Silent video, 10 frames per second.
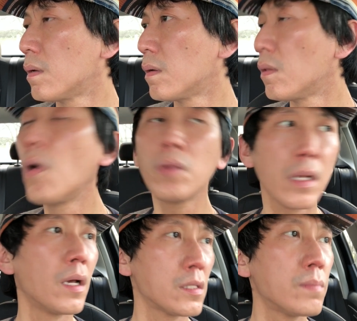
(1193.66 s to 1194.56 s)

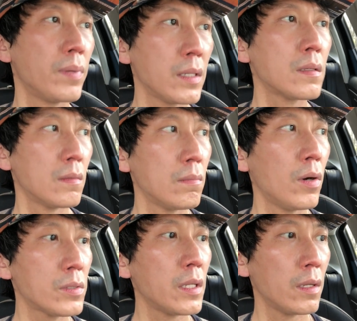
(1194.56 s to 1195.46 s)
loneliness,
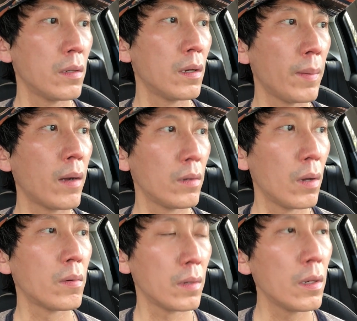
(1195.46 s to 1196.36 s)
mostly about
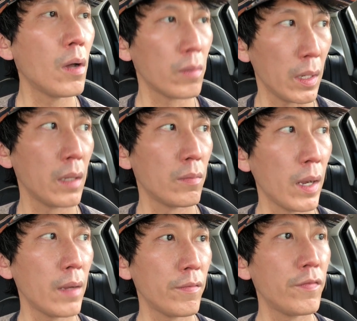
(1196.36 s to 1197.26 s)
lonely,
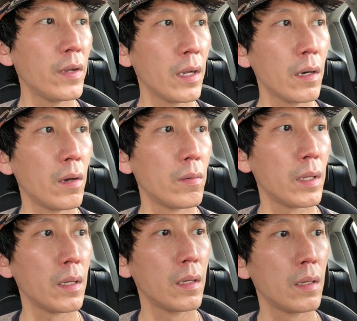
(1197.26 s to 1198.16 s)
right? Feeling
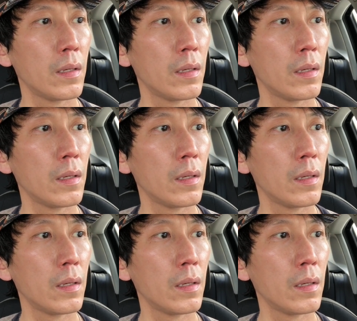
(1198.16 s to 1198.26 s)
lonely.